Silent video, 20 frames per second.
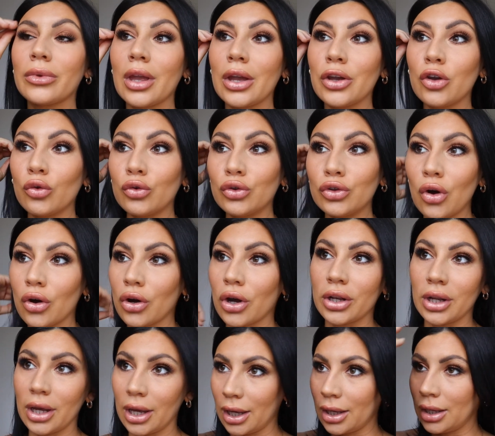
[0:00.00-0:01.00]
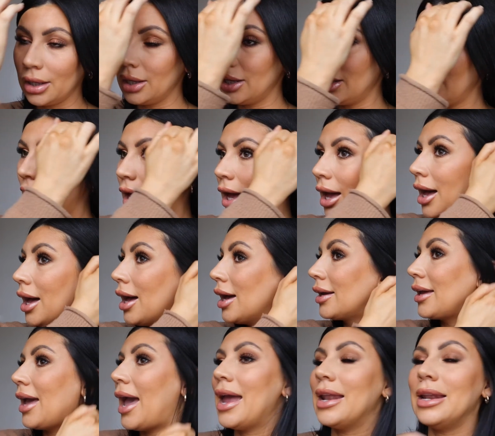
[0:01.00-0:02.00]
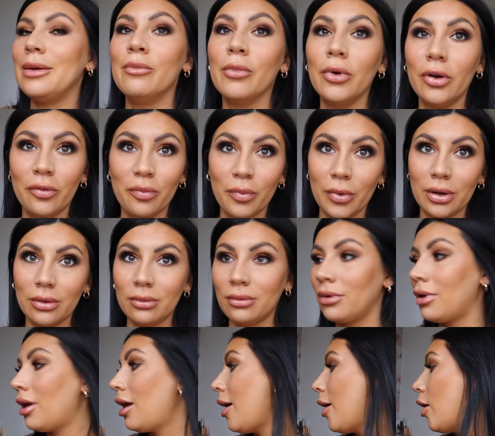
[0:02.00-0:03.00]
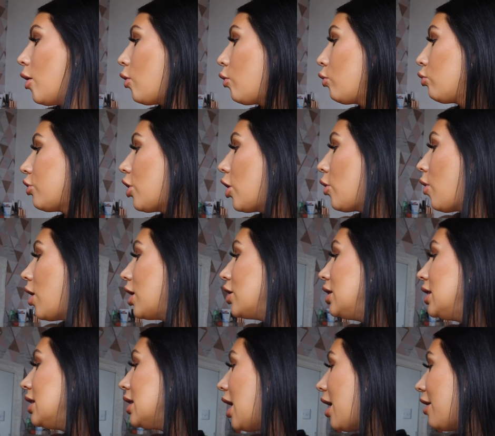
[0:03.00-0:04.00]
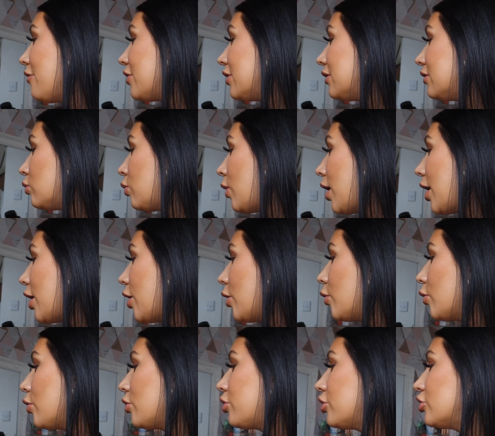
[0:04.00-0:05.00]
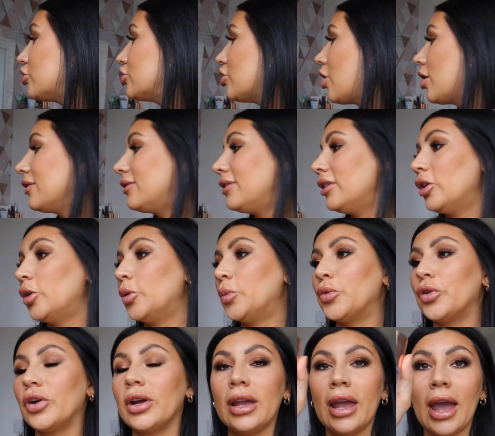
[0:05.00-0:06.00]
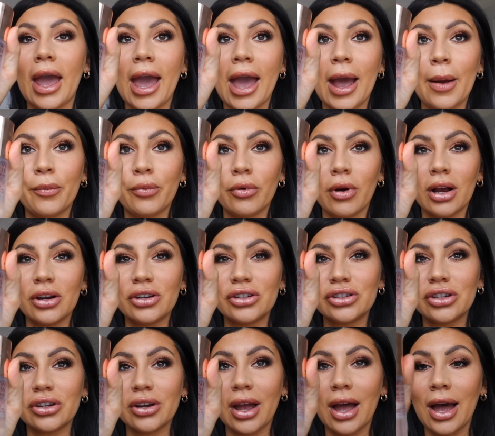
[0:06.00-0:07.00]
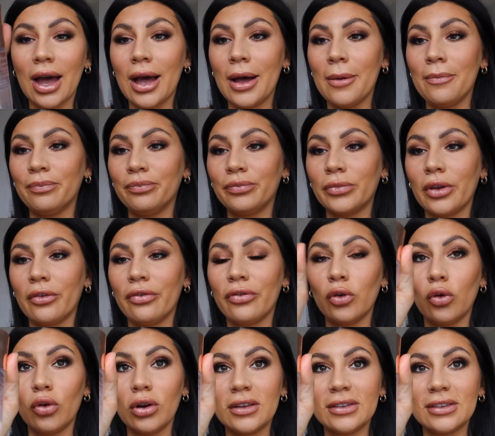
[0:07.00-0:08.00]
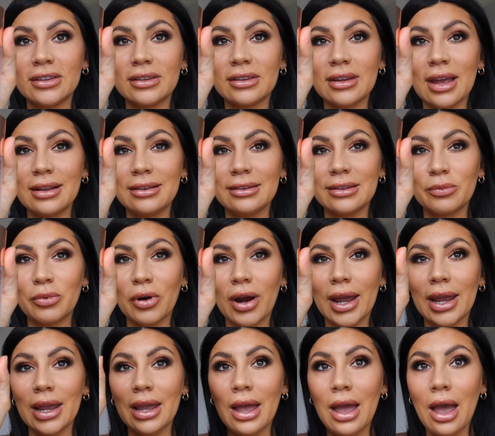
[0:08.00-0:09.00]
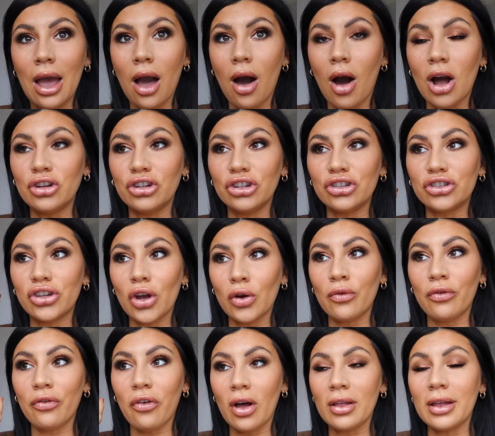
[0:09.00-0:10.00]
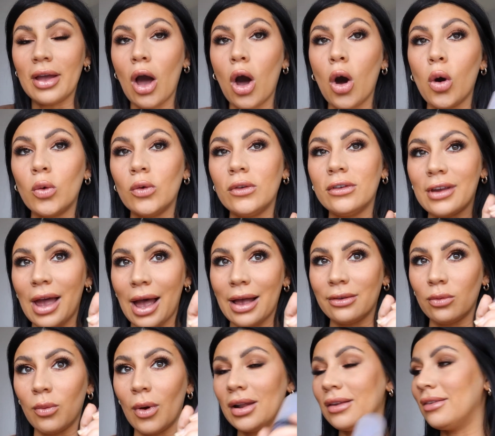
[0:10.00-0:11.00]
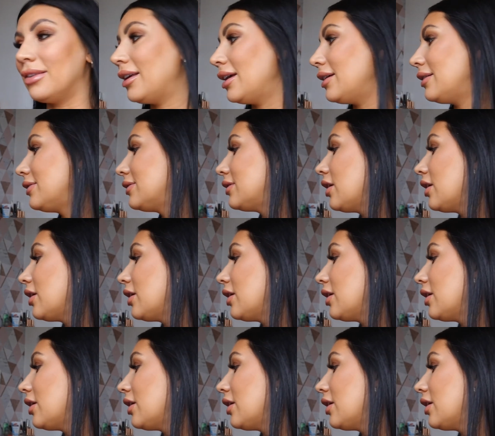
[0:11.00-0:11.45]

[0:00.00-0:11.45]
You're not gonna get any movement. Although I love as well the Charlotte Tilbury Airbrush Flawless Setting Spray. I just don't find it holds as well as this.